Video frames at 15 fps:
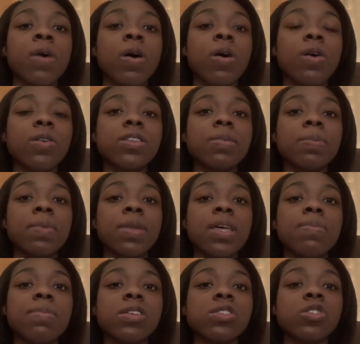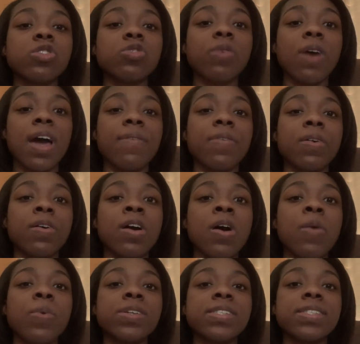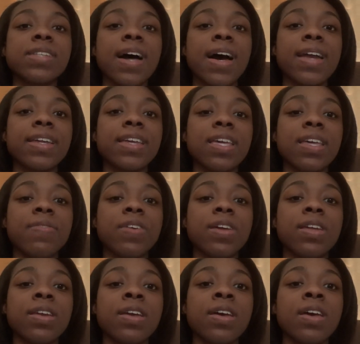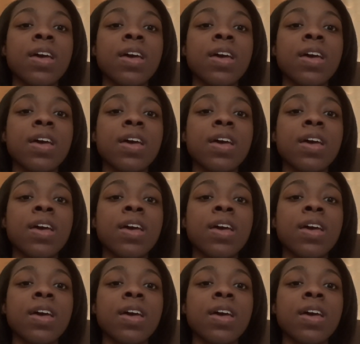Ultimately, Mr. Driver was not given